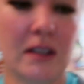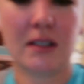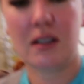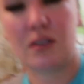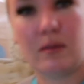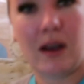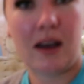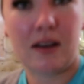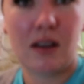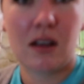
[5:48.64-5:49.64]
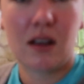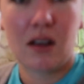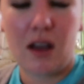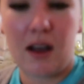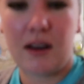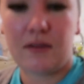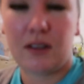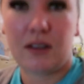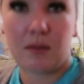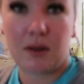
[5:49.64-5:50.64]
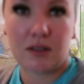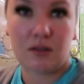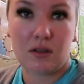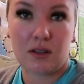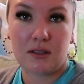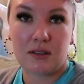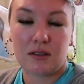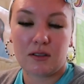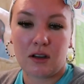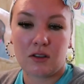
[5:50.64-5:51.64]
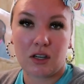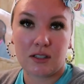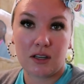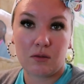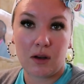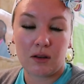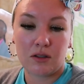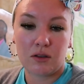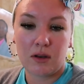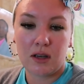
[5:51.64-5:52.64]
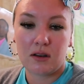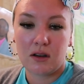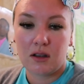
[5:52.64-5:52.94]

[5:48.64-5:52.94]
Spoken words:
it's not too bad. I definitely think my students adjusted well to it,